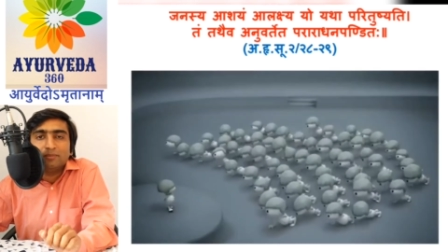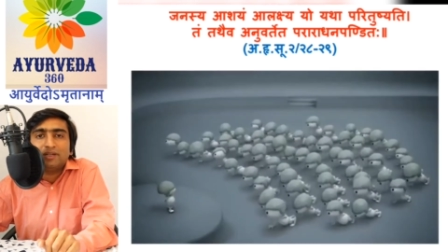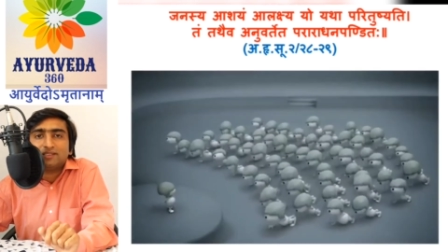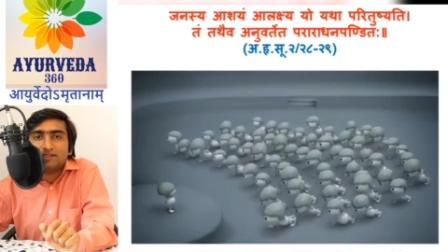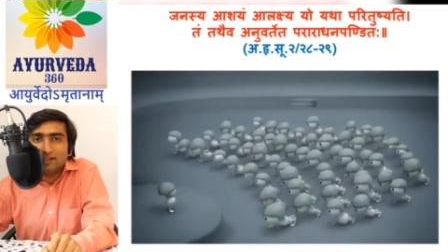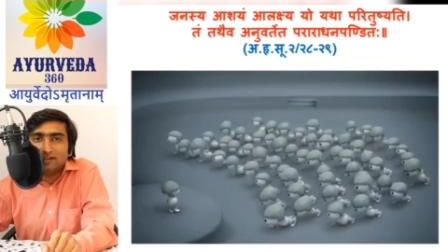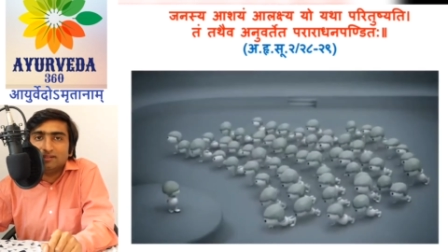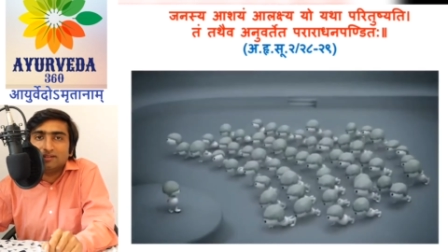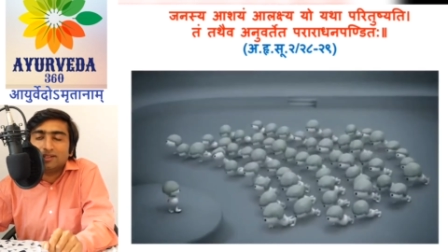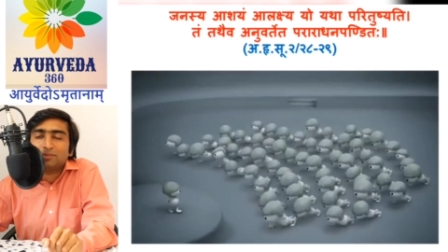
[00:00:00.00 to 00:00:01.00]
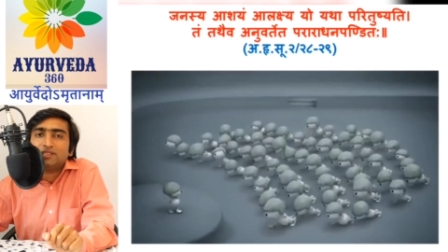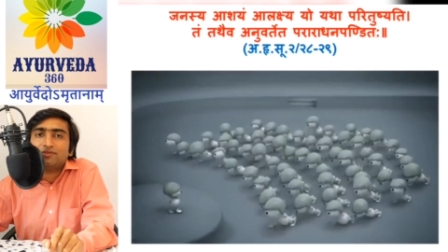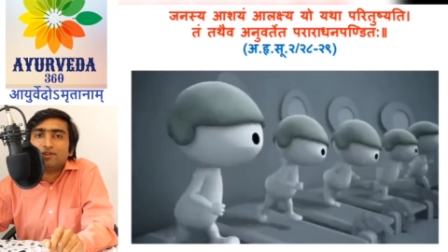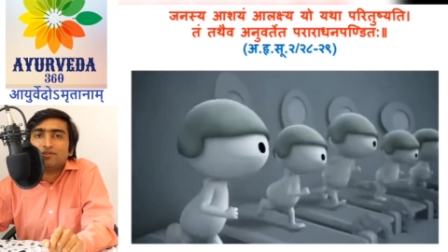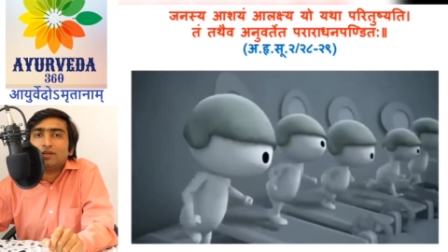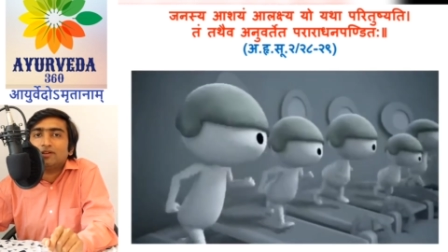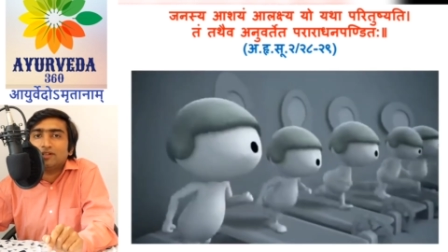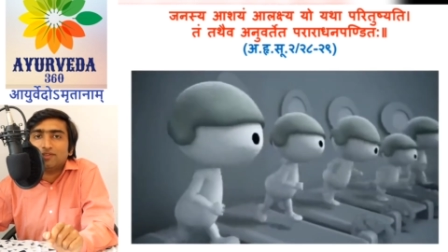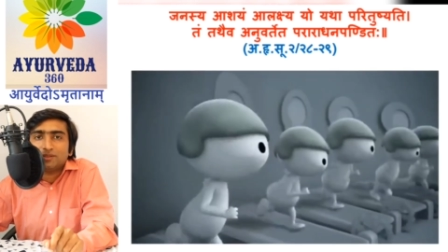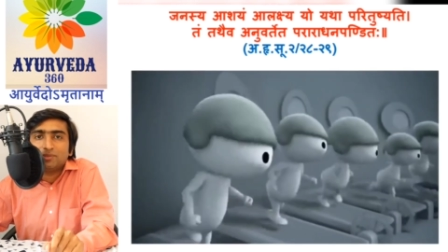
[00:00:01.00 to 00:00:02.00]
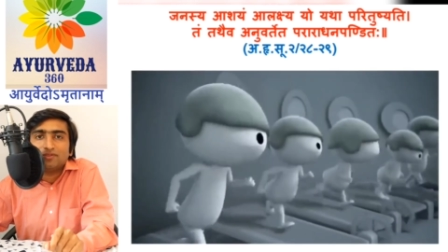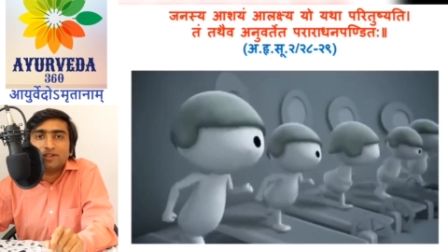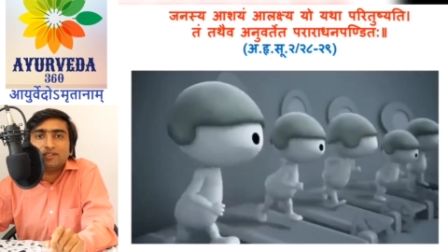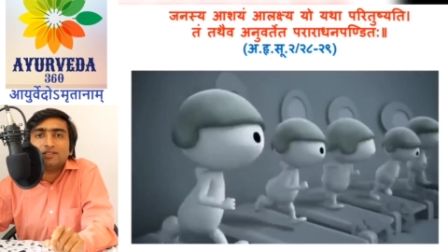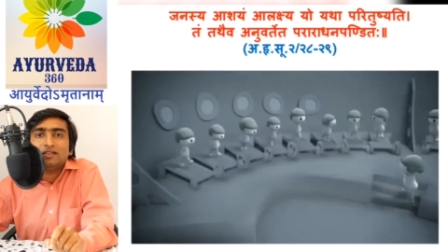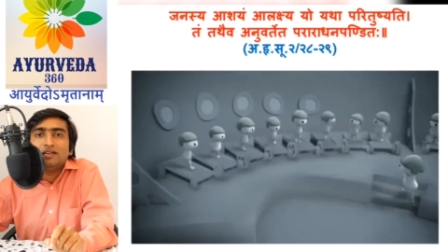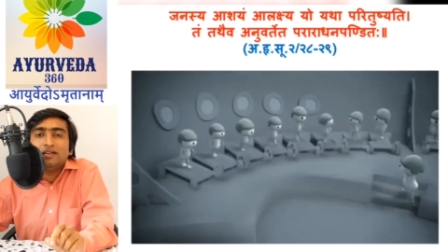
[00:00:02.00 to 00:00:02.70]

But still, the first, prefer- the first preference,